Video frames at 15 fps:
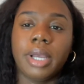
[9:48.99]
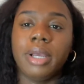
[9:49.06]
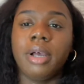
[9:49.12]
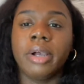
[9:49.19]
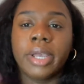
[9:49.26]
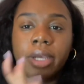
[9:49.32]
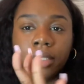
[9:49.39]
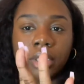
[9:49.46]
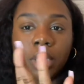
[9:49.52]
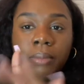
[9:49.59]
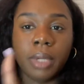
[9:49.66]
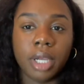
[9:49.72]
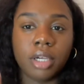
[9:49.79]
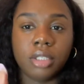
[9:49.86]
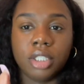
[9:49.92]
okay, so I'm
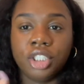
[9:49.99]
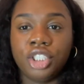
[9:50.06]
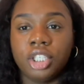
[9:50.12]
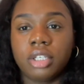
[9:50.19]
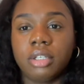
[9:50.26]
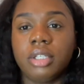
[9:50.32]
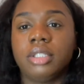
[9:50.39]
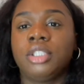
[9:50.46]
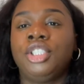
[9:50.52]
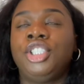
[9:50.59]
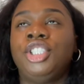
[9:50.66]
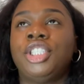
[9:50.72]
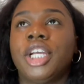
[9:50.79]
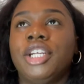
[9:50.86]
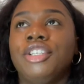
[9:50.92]
not gonna
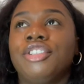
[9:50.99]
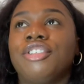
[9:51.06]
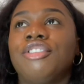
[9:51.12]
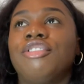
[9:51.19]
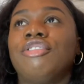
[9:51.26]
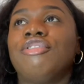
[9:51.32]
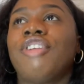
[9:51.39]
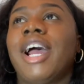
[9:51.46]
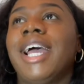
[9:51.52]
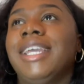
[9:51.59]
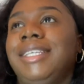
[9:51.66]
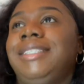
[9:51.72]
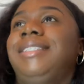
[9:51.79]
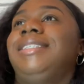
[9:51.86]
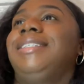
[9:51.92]

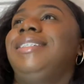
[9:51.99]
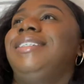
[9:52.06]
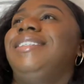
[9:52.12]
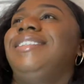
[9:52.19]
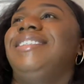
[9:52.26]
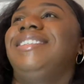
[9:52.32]
genderize it.